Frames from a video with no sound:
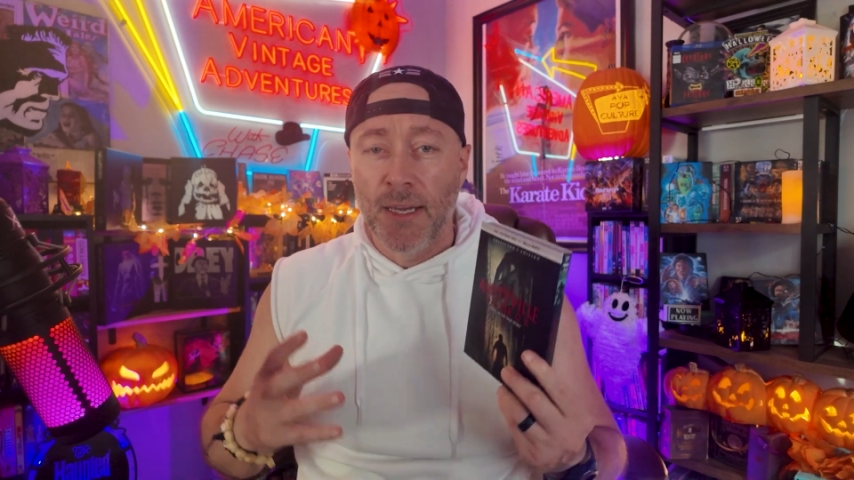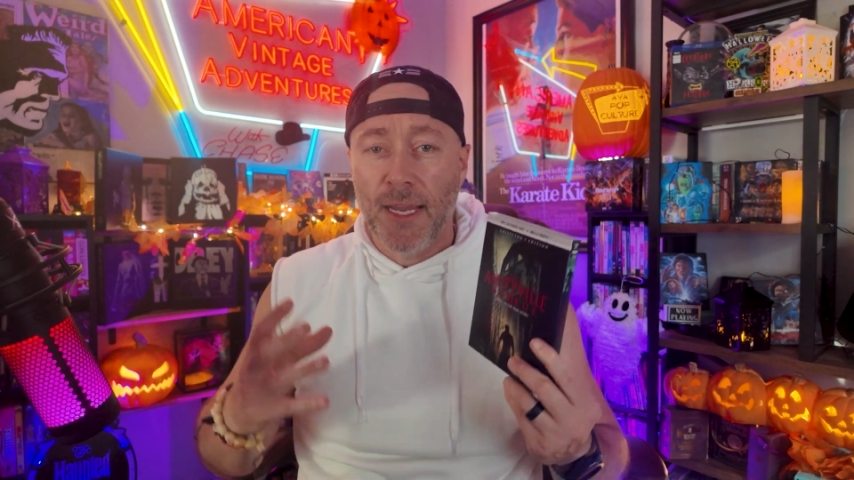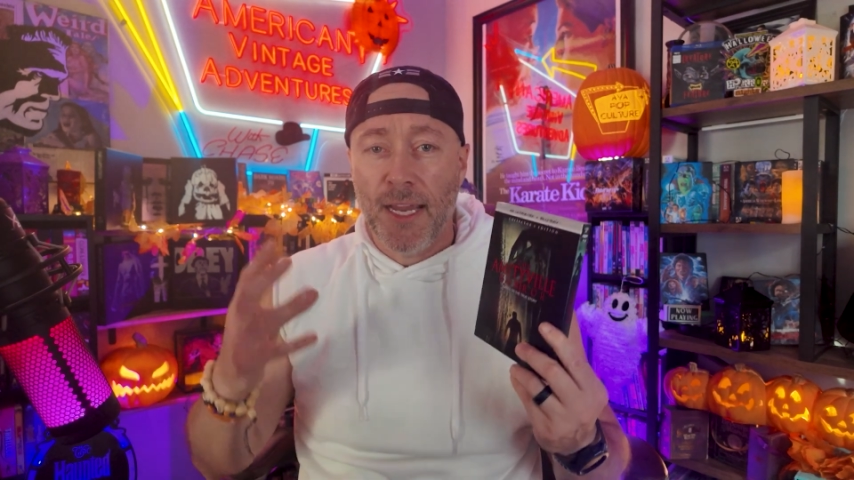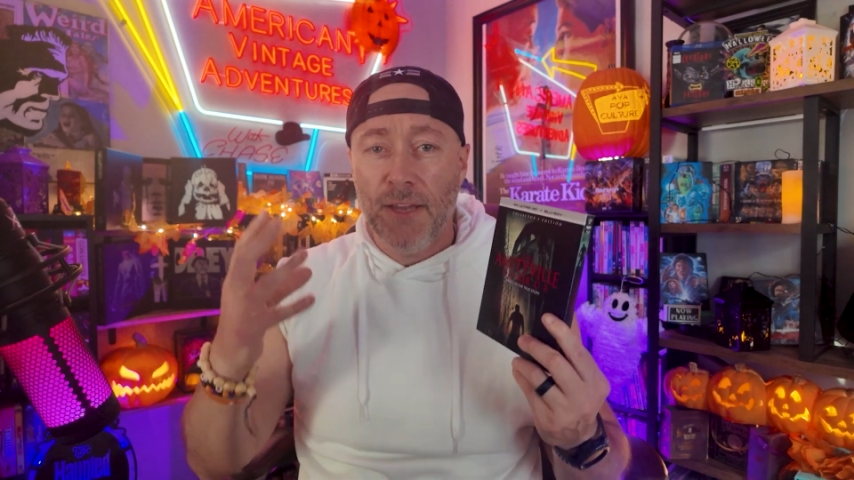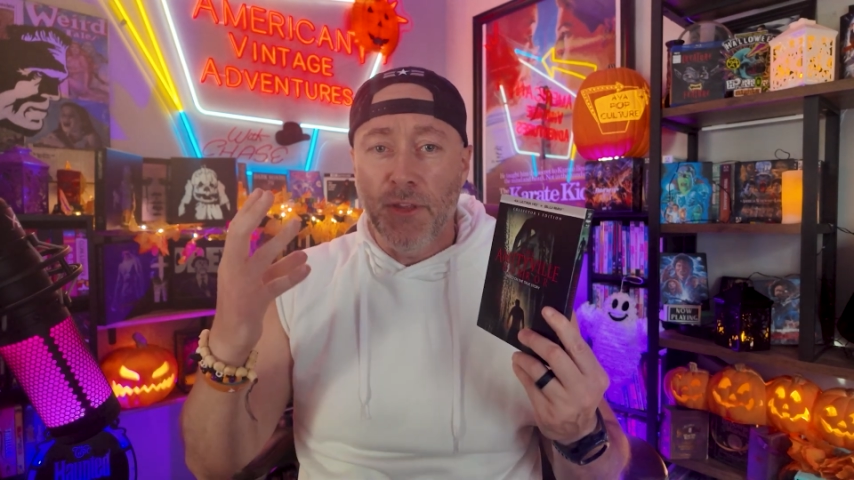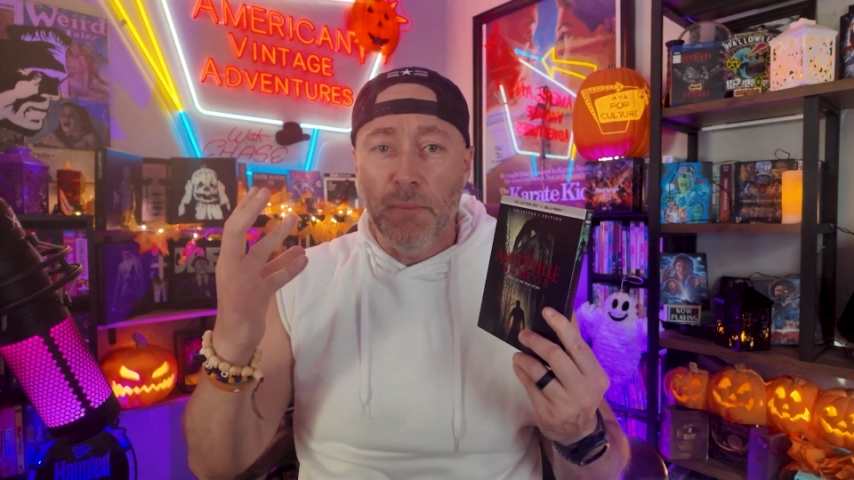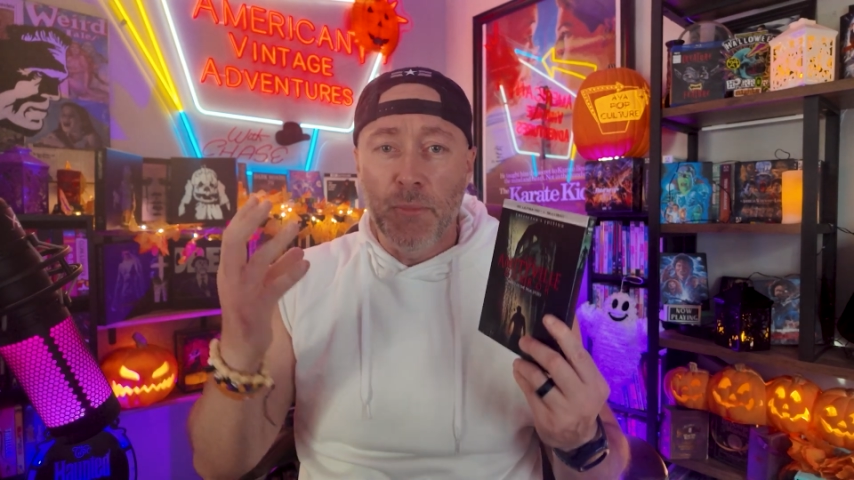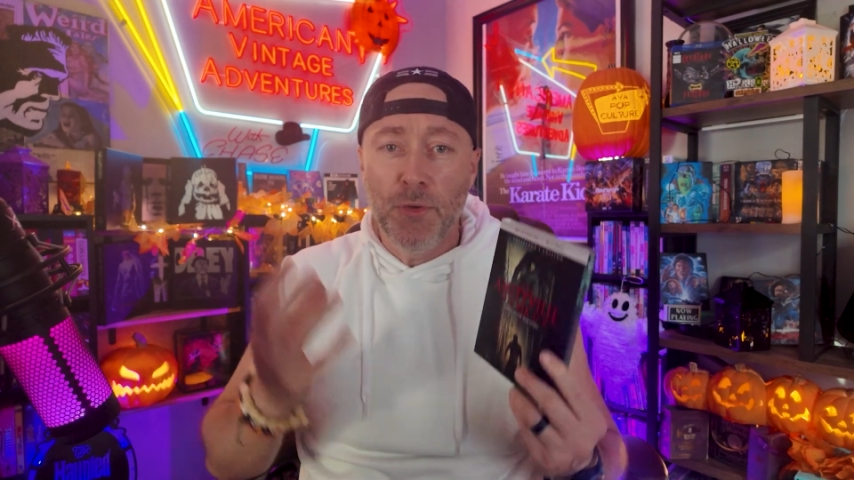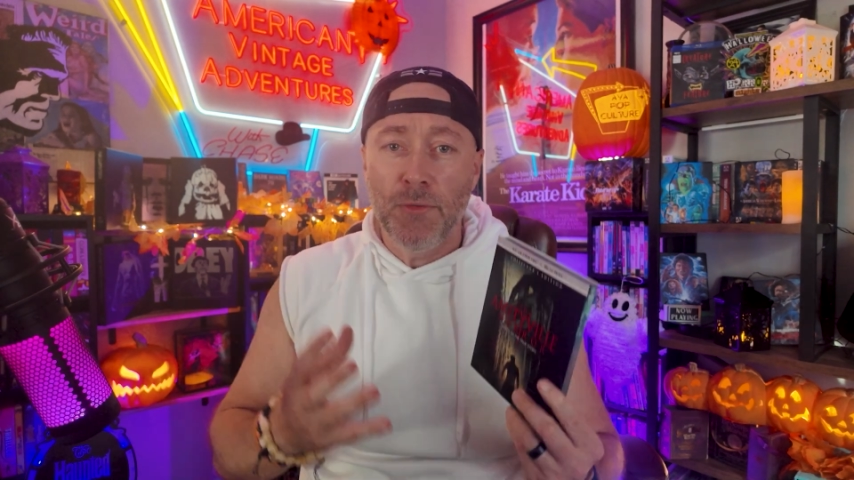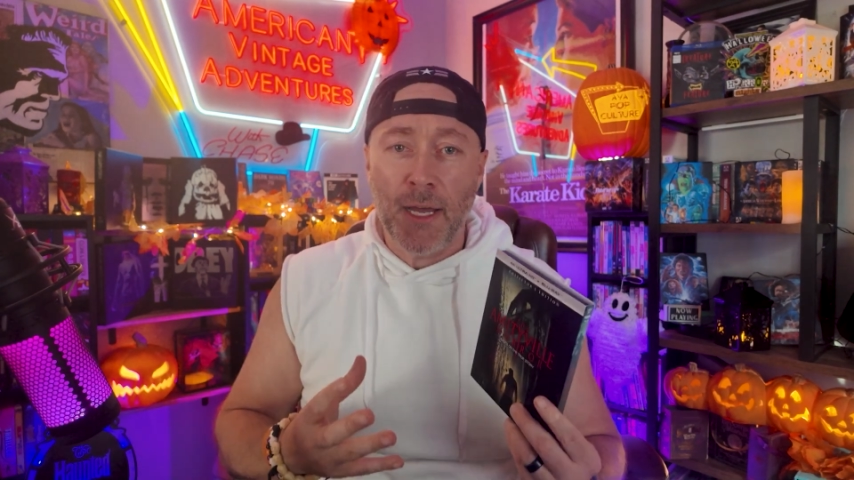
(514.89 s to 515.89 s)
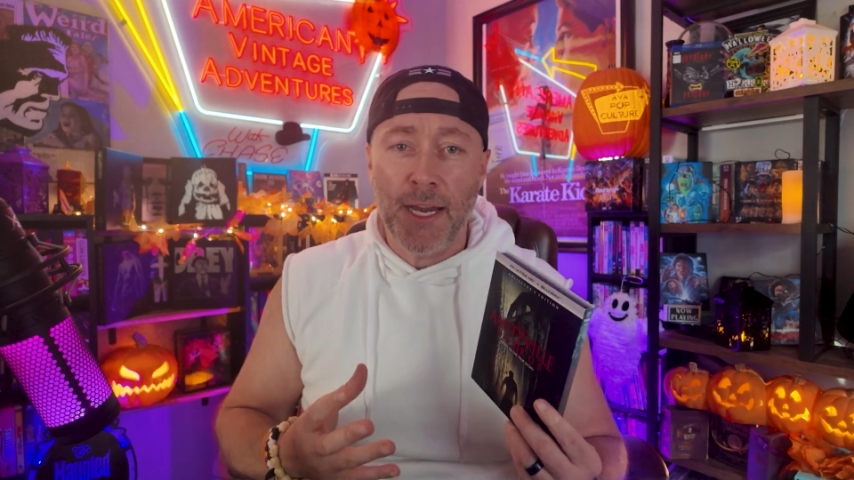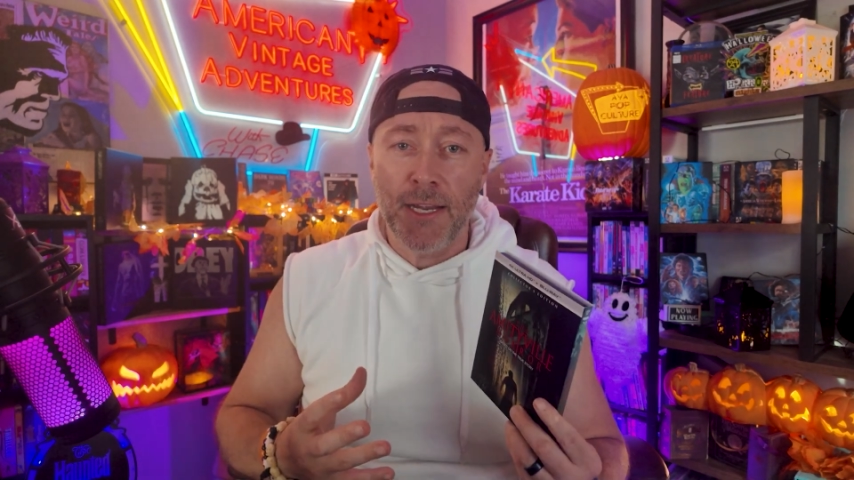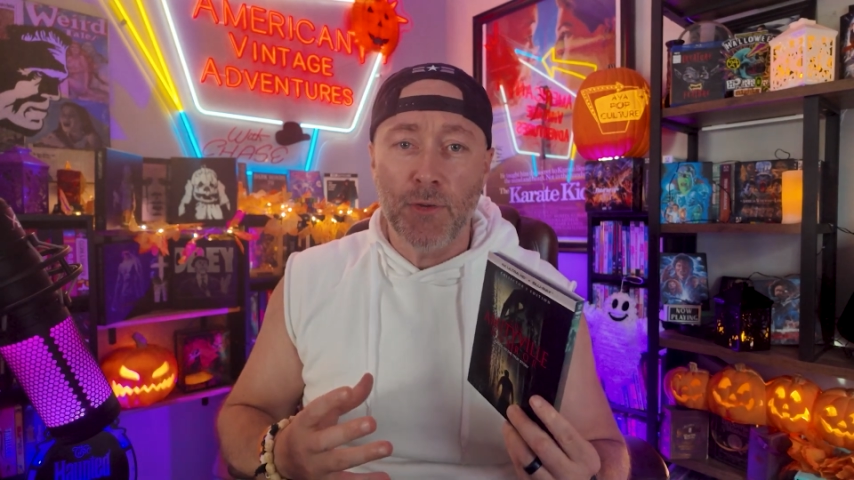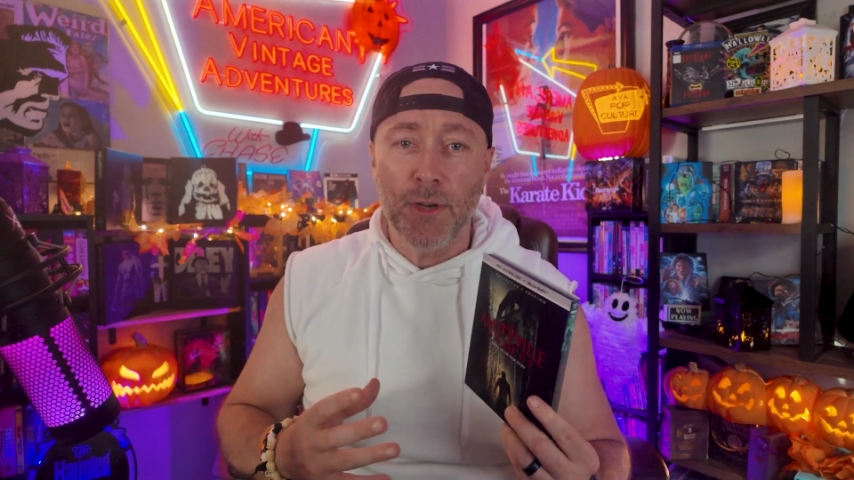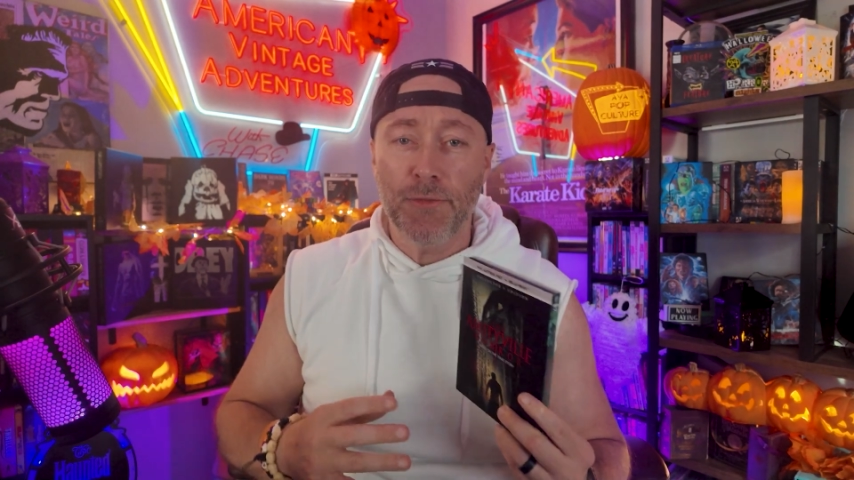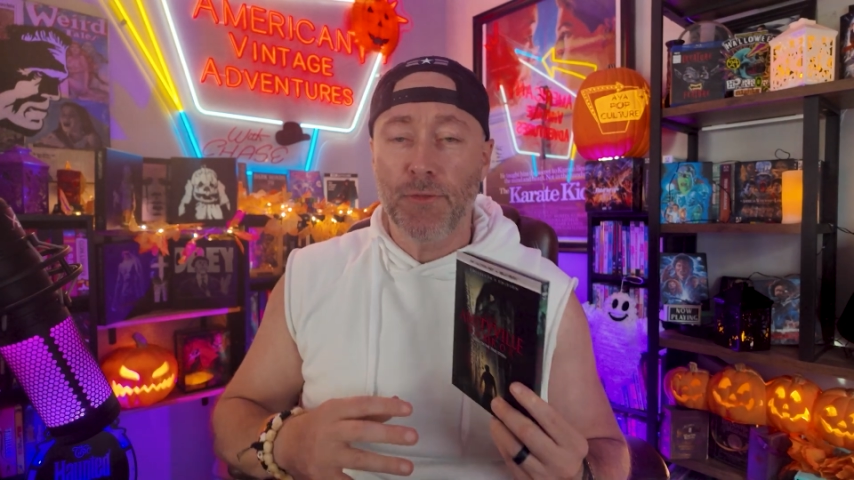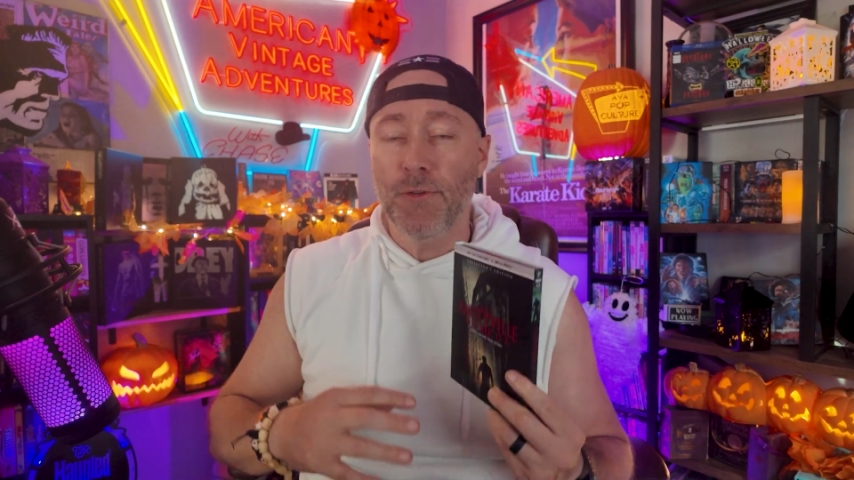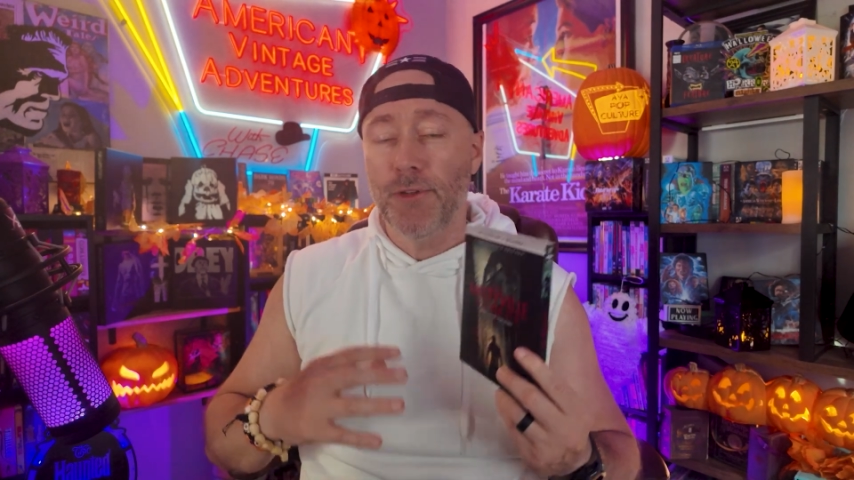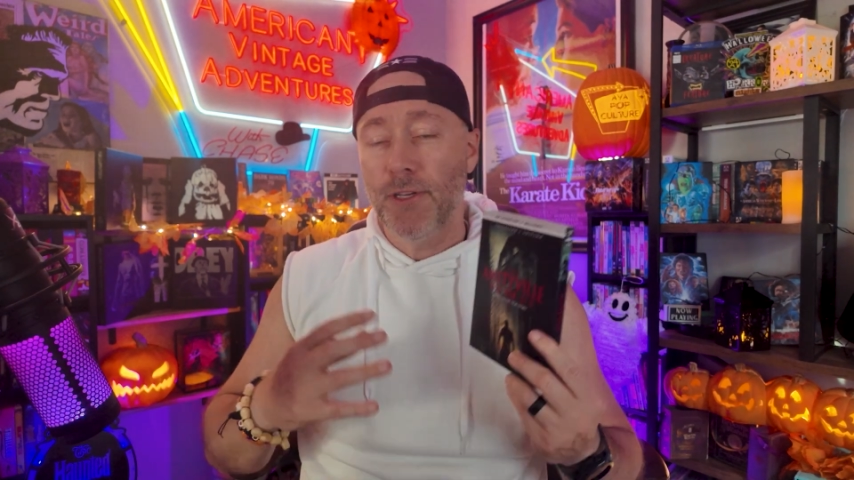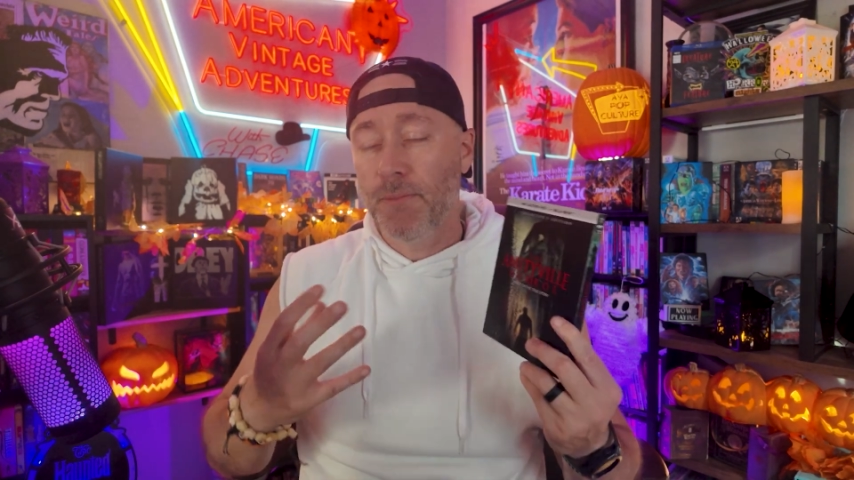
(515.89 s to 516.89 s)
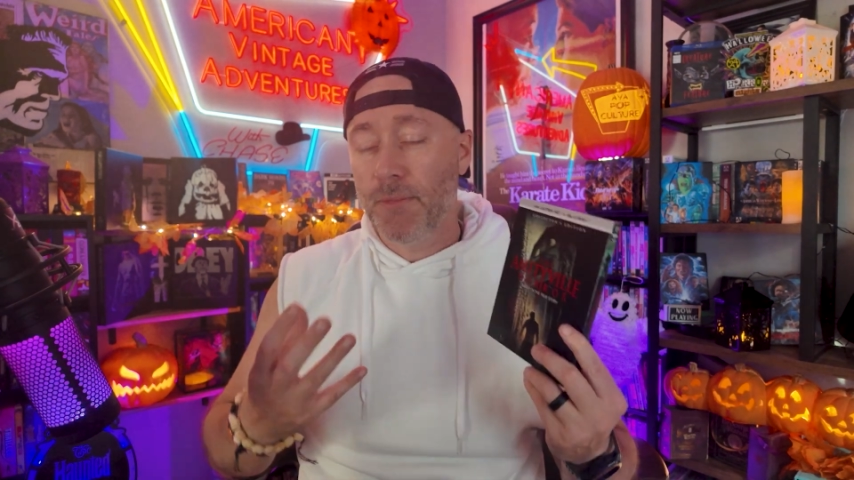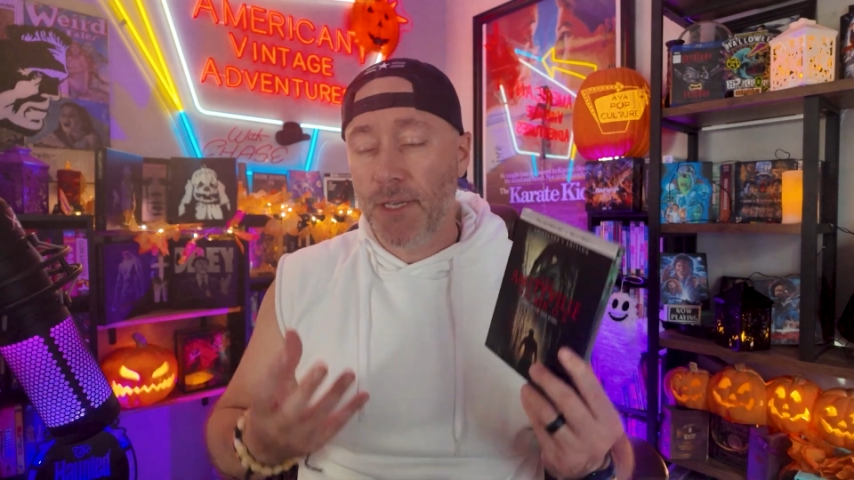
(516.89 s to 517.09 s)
and the moonlight going through them.